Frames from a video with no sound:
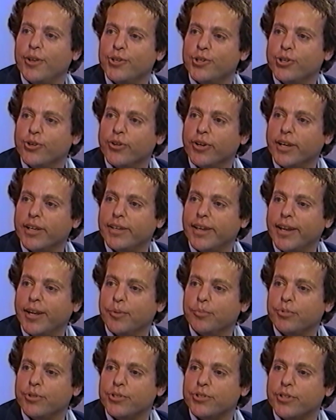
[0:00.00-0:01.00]
during a
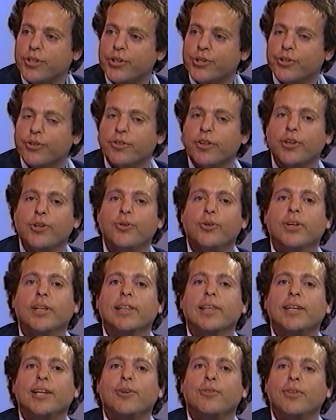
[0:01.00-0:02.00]
dental procedure, that you
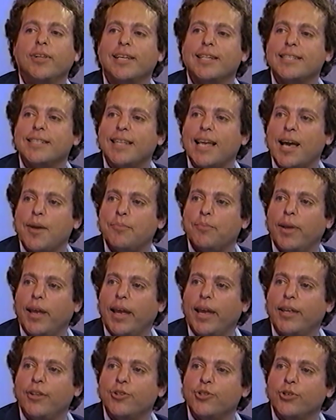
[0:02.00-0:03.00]
can literally stop
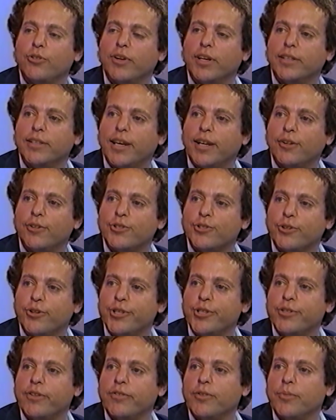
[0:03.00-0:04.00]
pain during dental
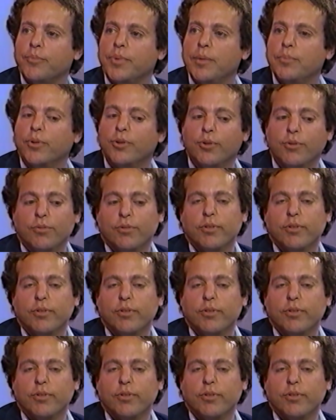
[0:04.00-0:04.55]
surgery for people who,